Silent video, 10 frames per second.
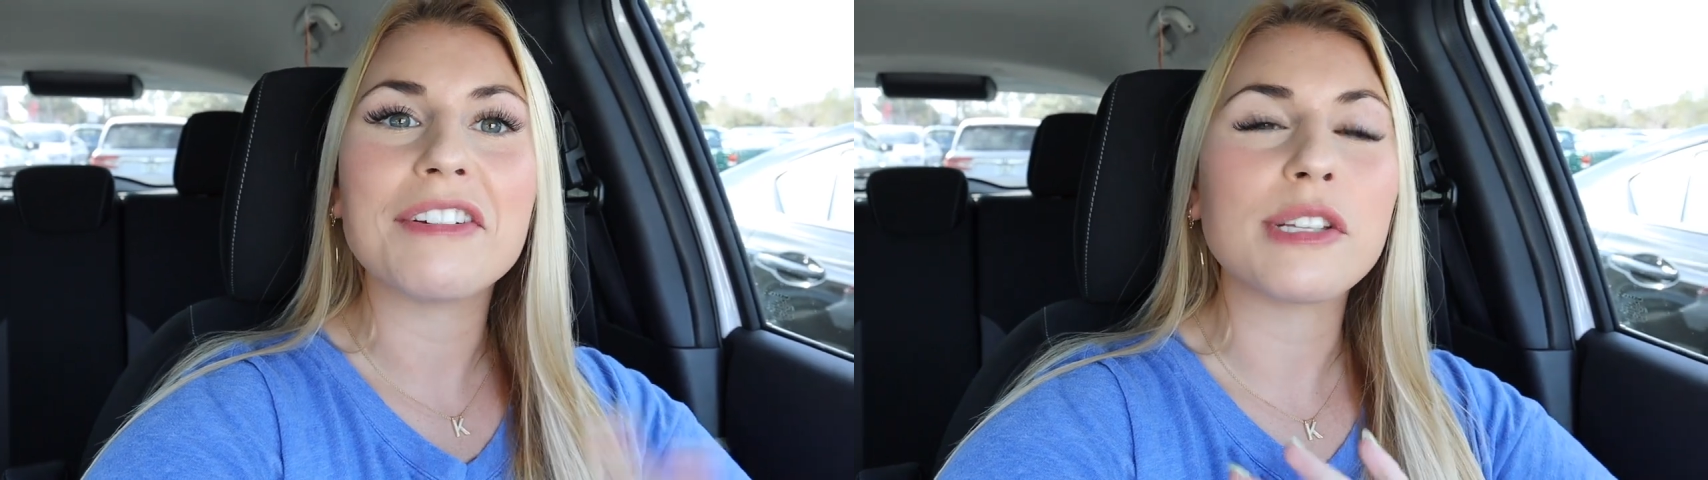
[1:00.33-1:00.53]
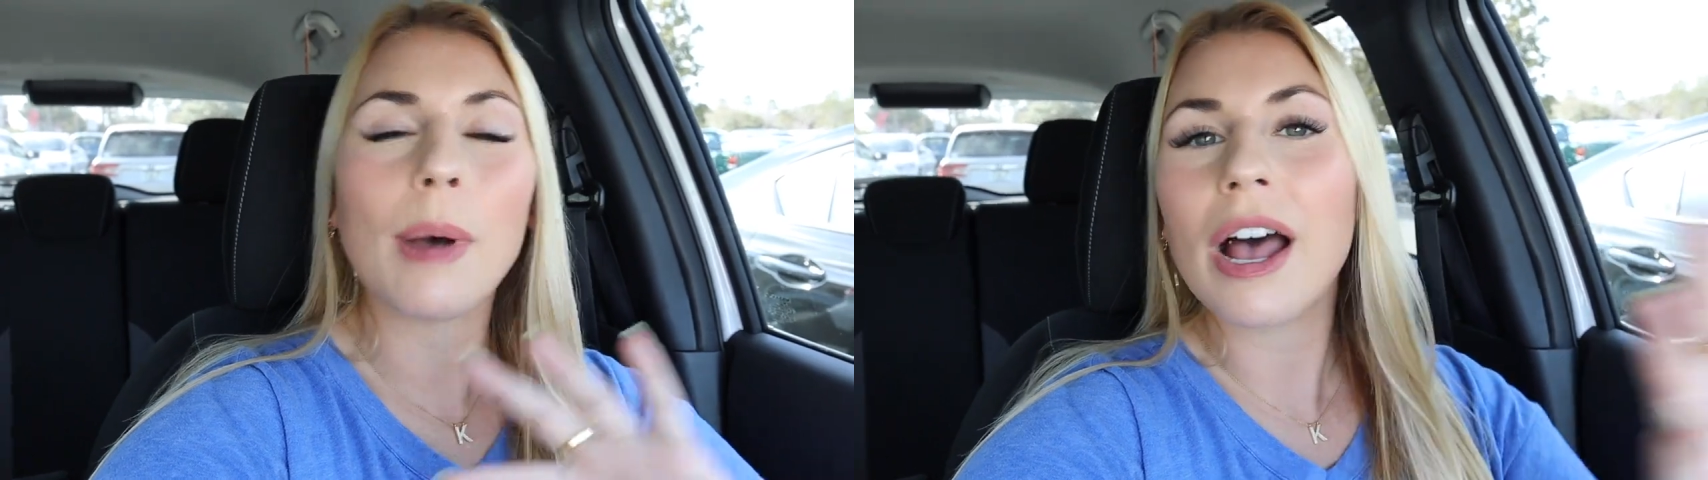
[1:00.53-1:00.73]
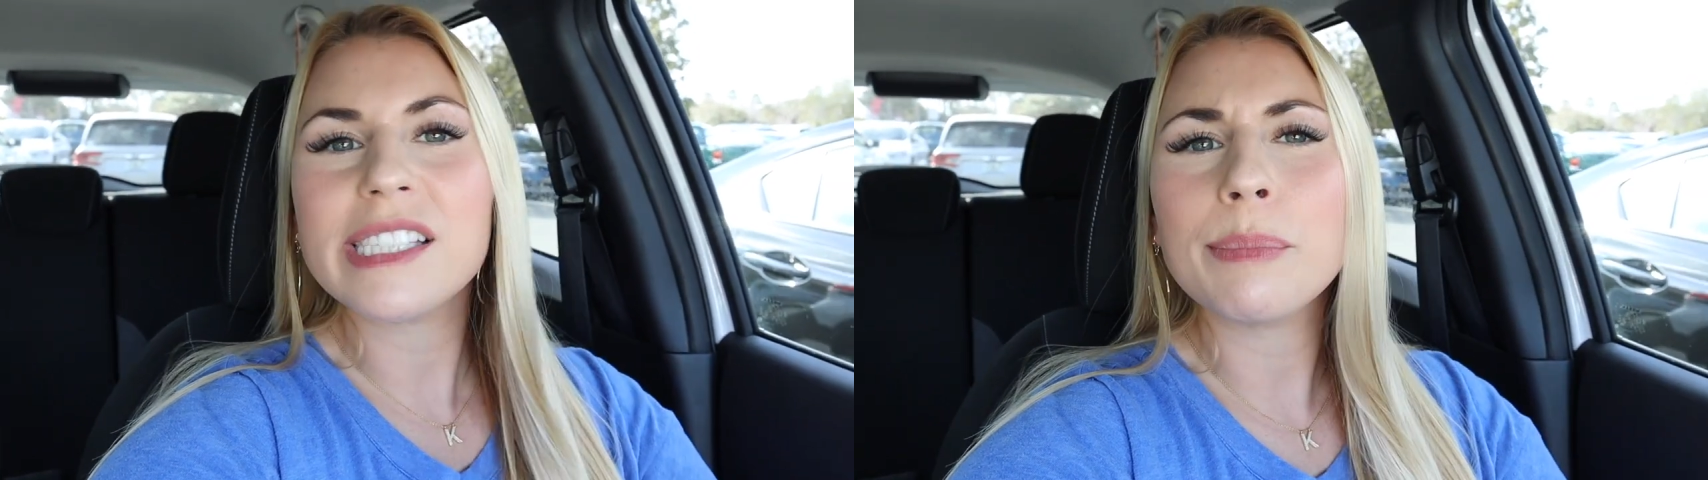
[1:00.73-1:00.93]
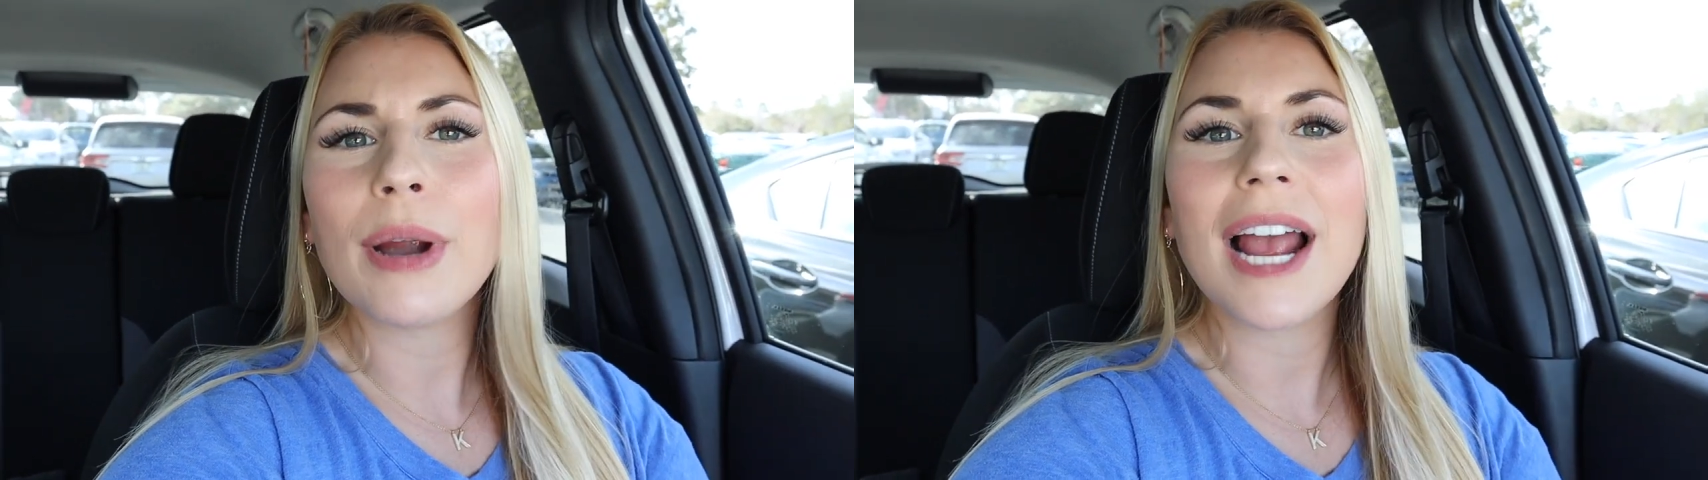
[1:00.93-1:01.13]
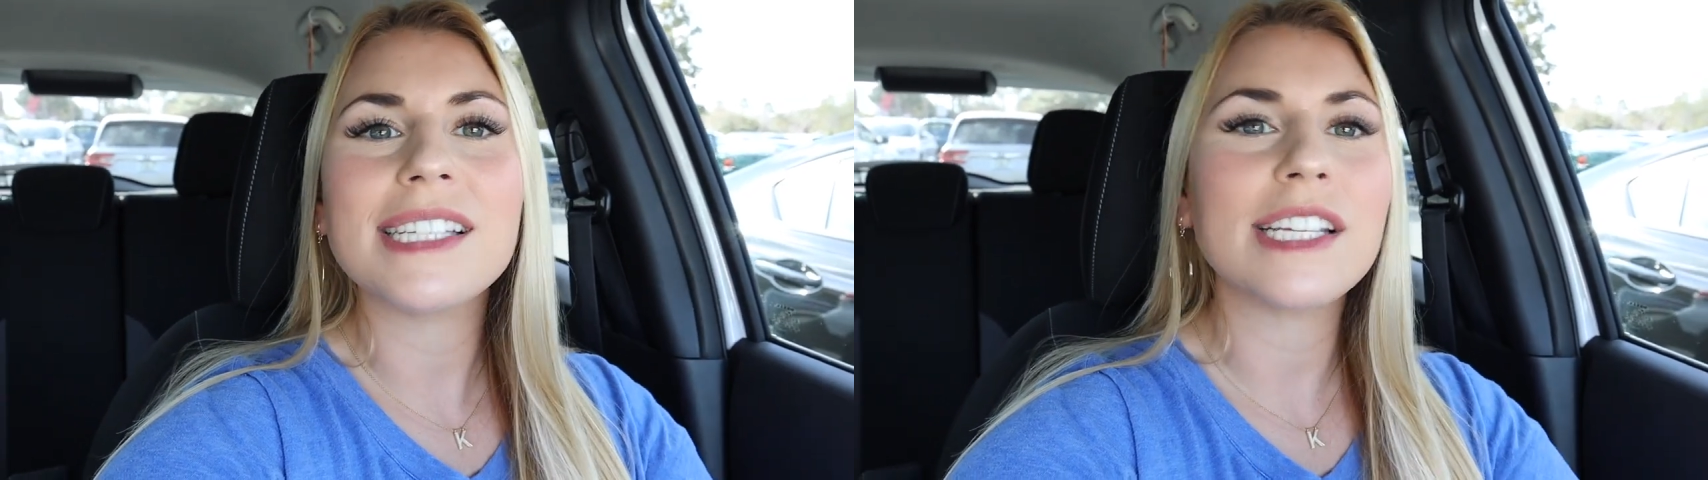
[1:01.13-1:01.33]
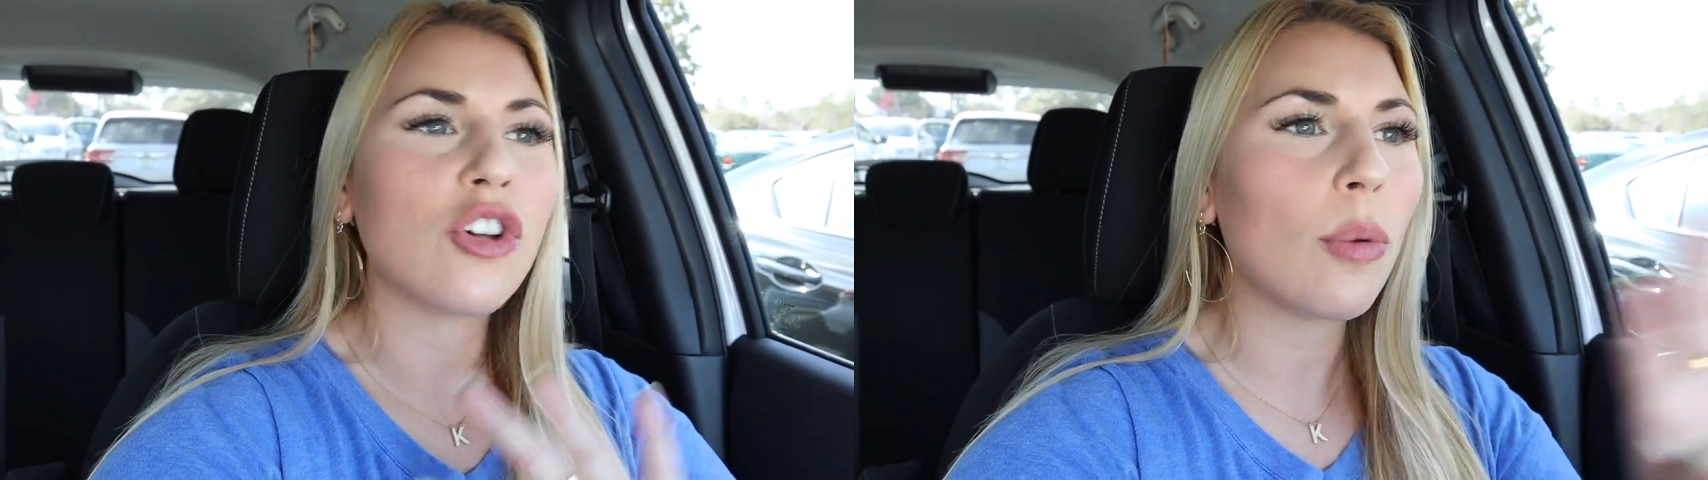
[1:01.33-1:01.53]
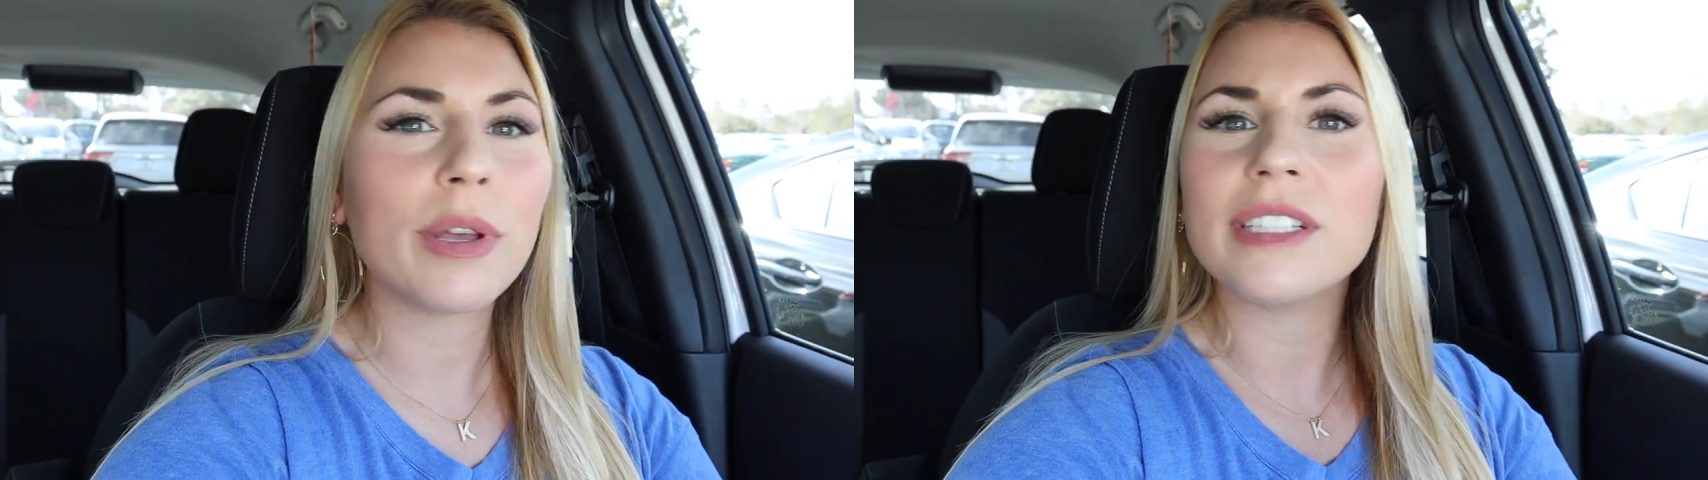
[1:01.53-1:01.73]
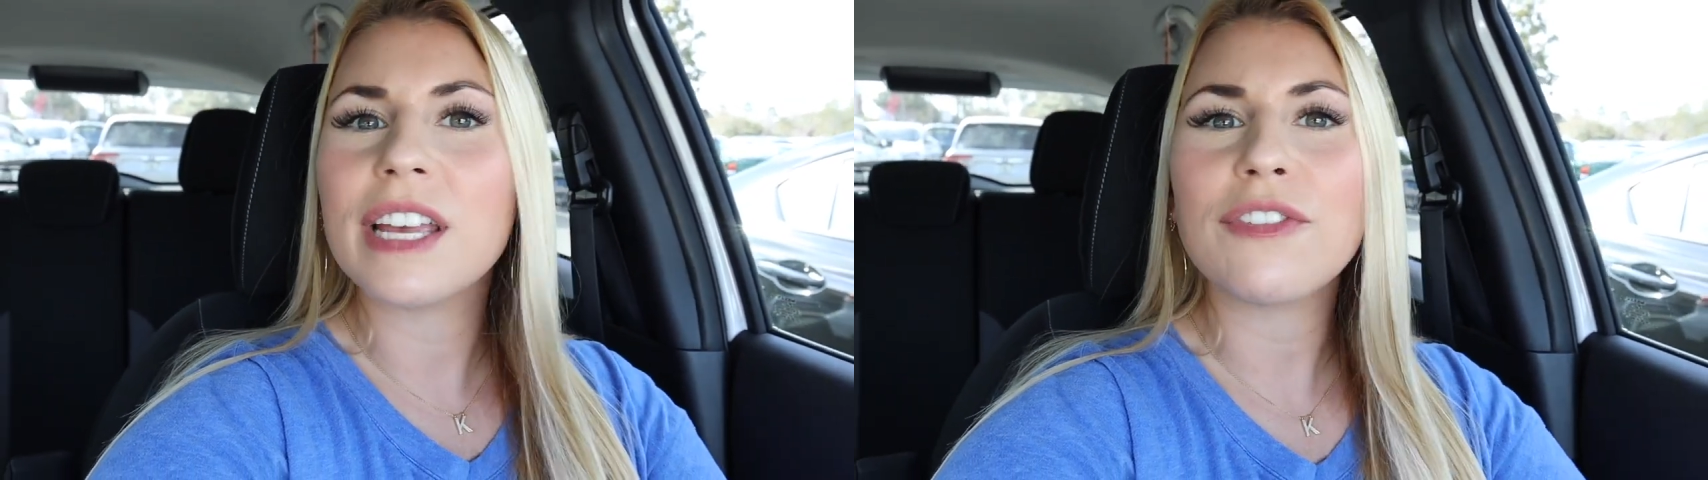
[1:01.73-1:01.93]
There's some awesome prizes,
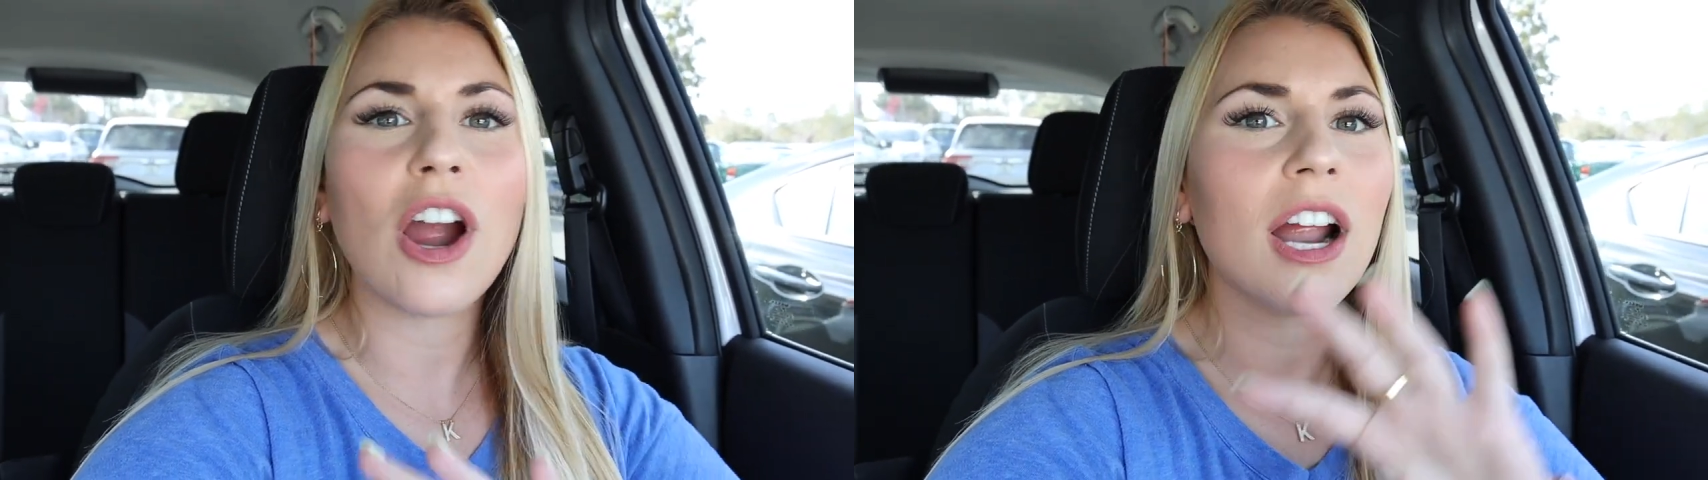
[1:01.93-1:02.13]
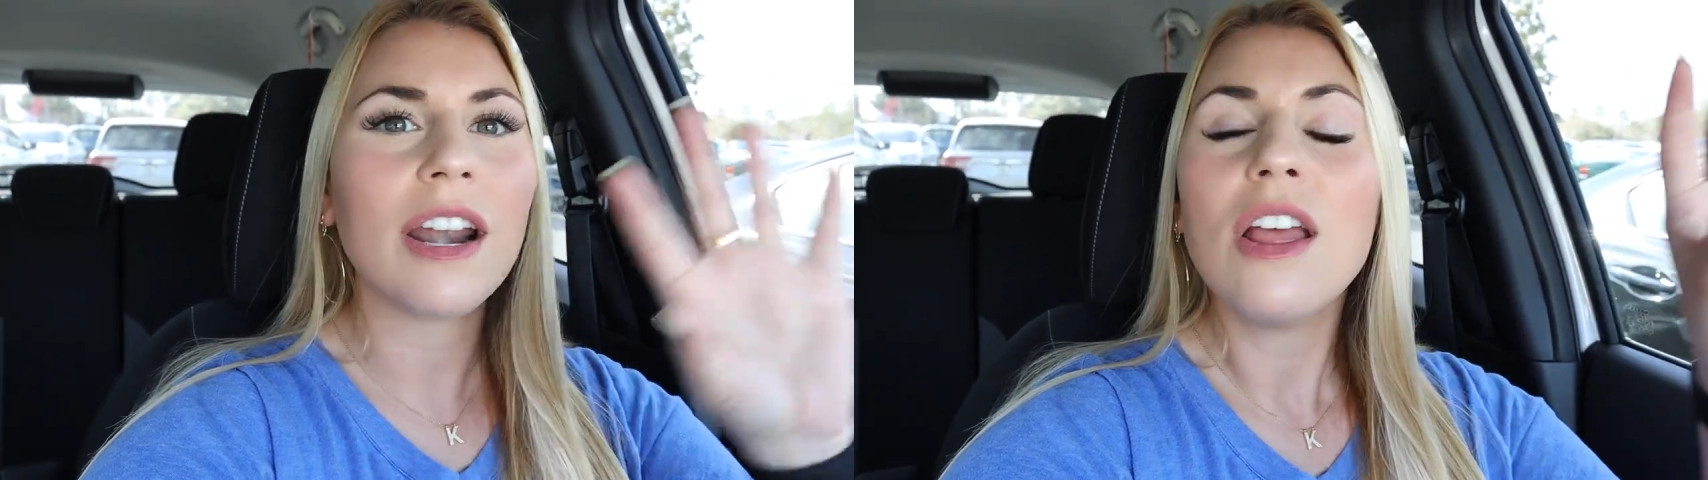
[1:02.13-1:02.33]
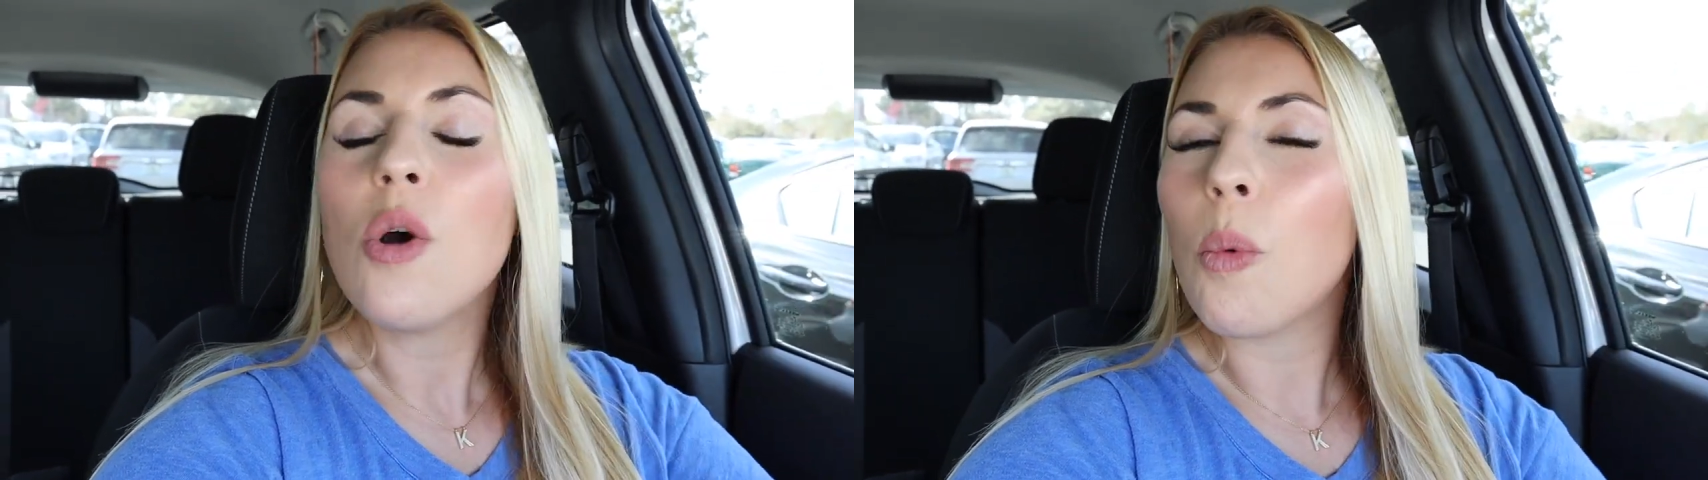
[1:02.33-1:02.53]
HomeGoods gift card,